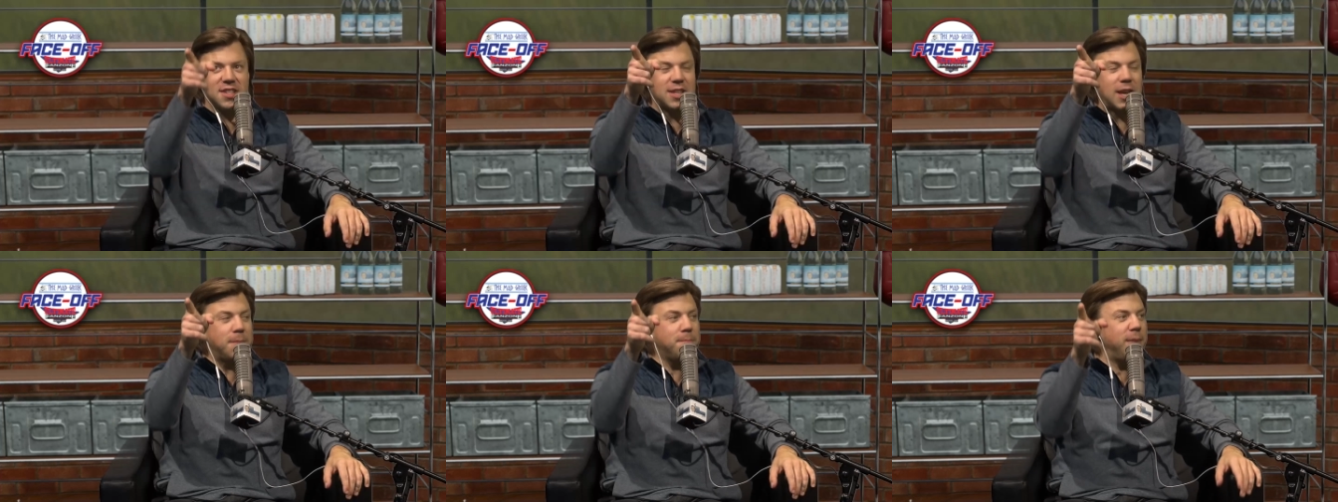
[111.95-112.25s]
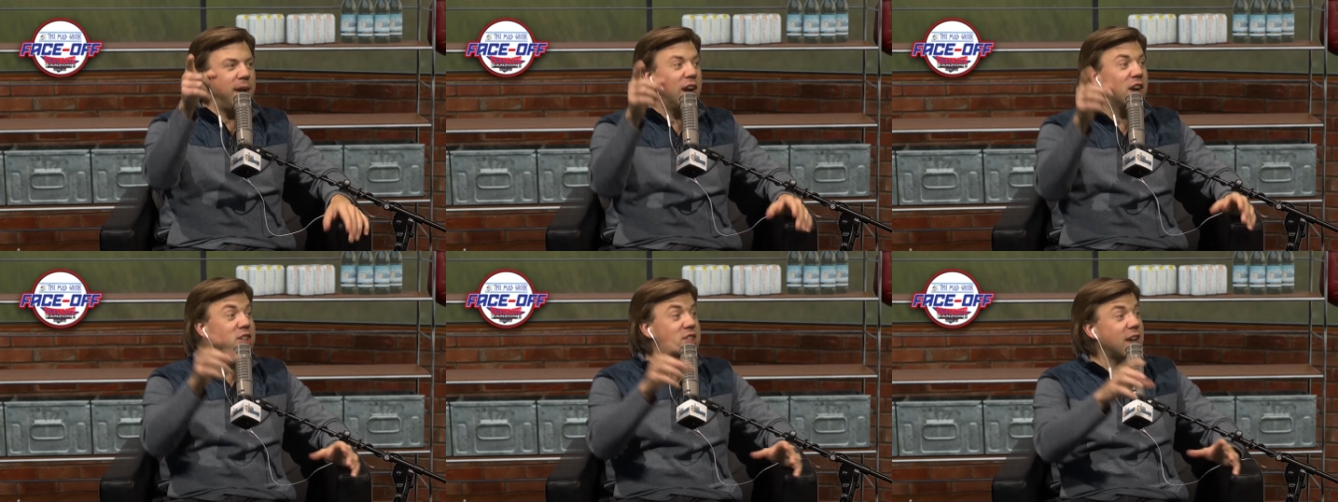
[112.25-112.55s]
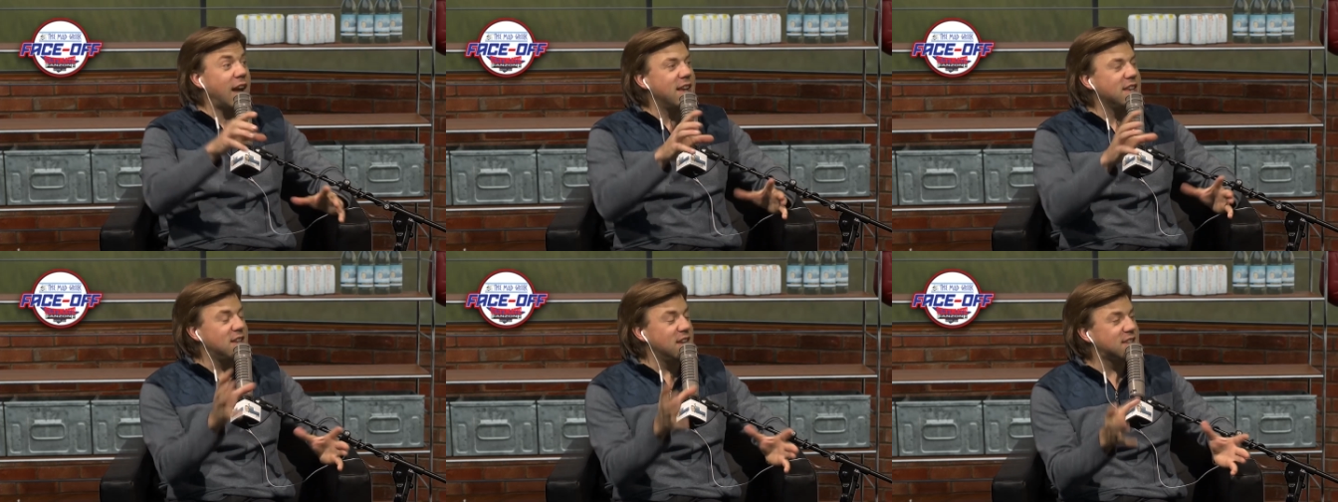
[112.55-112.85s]
say Bears.
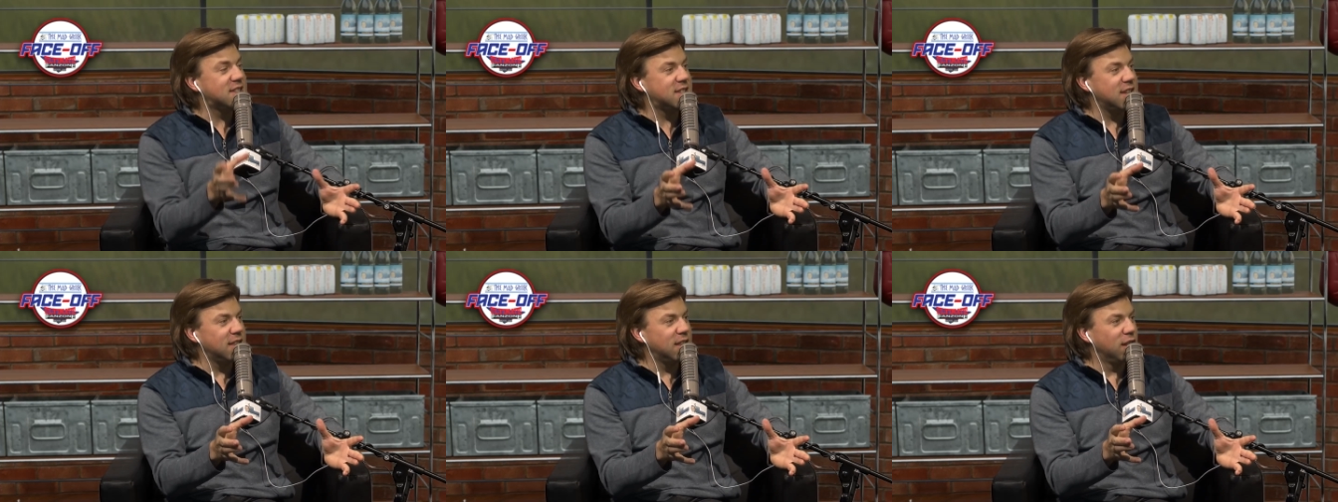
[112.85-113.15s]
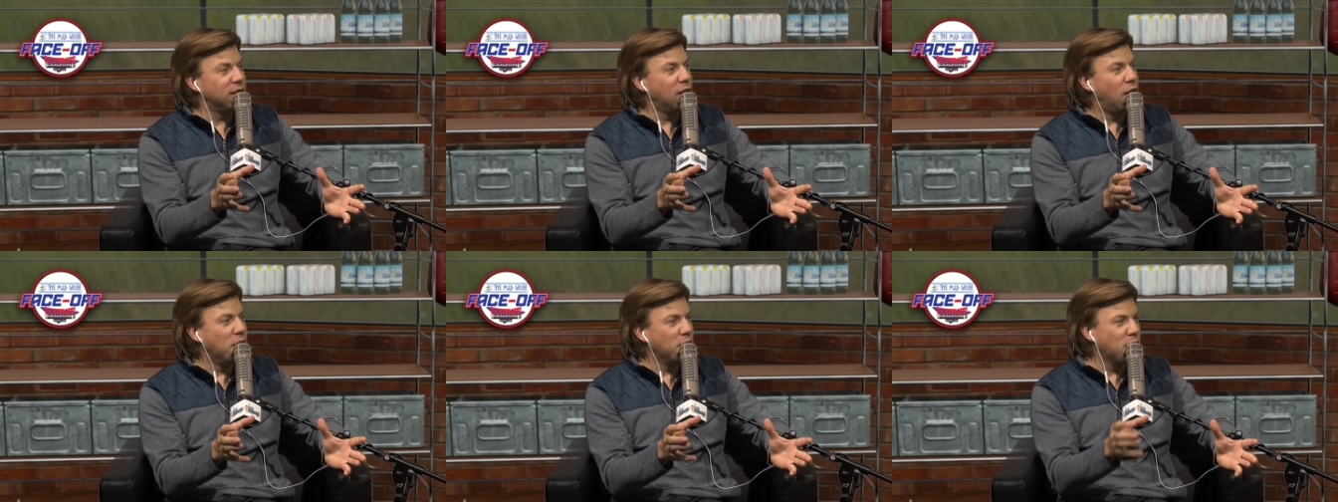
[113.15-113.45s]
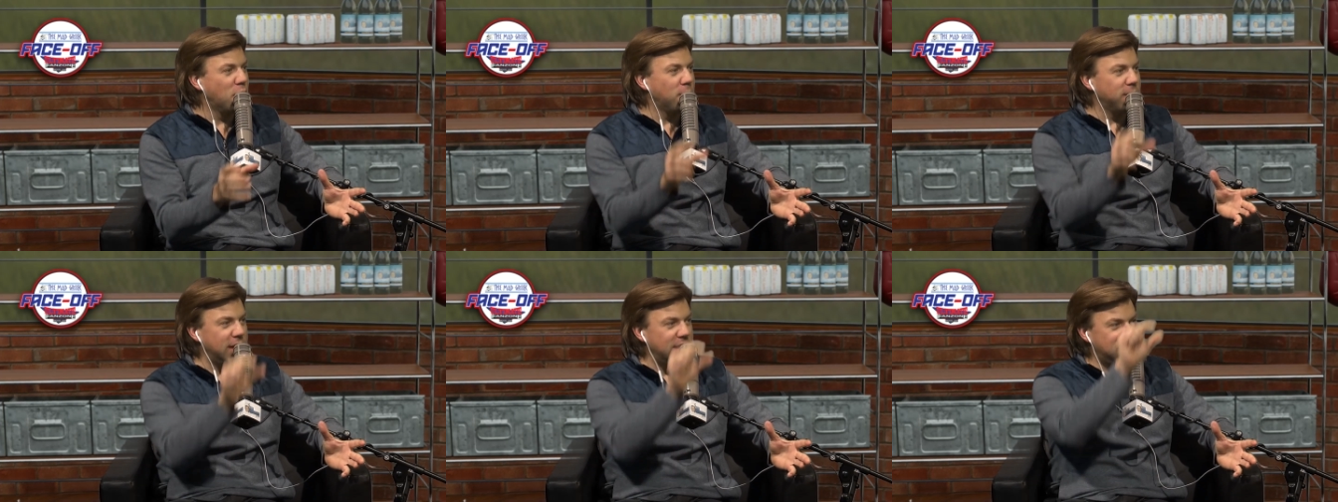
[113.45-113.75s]
I did see the
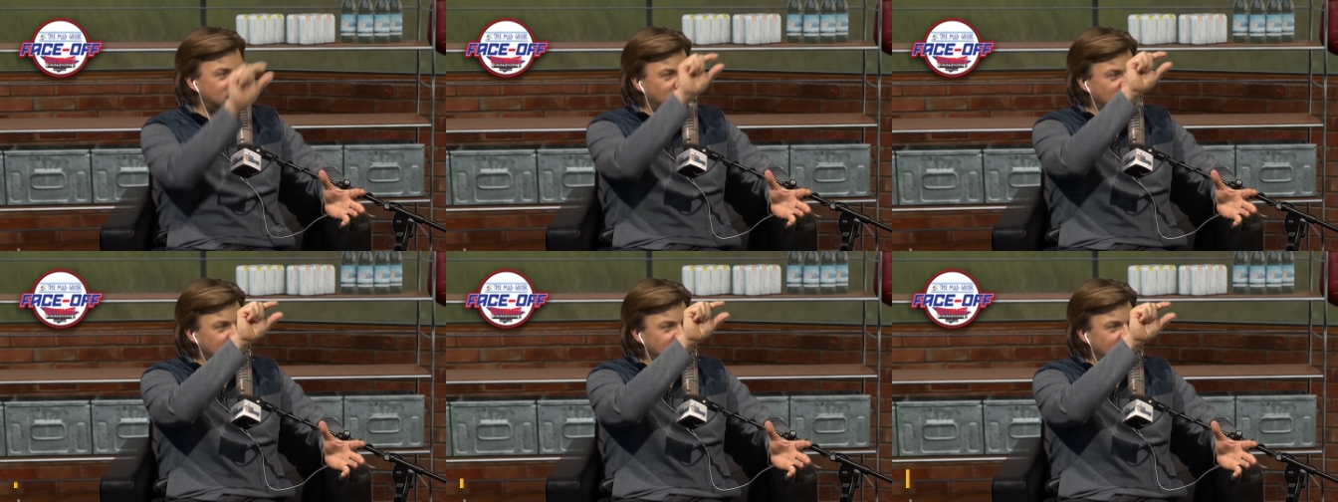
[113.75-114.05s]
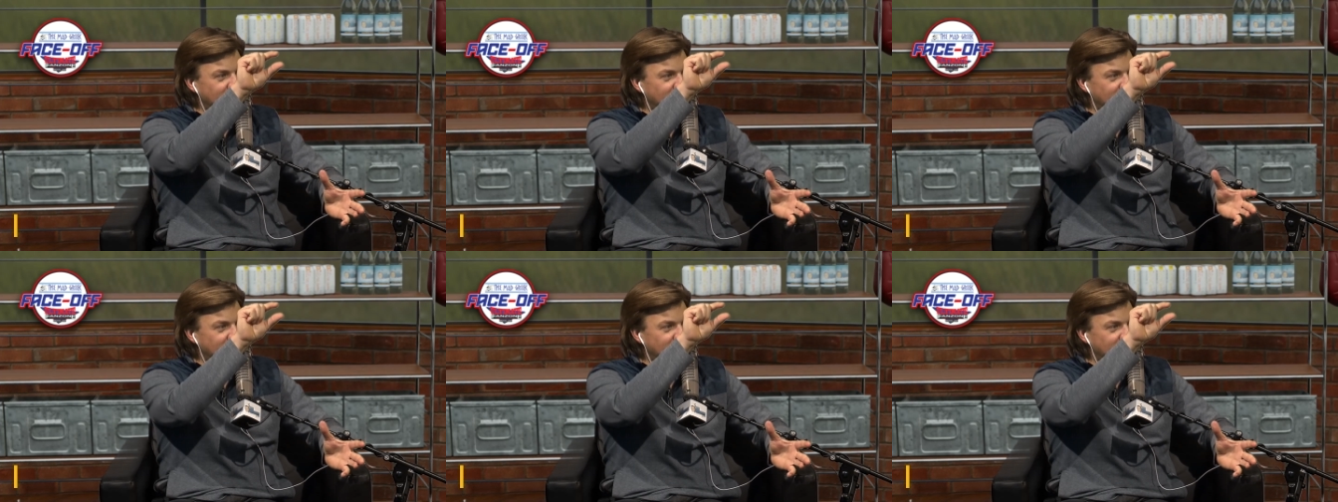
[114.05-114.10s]
logo where they turned the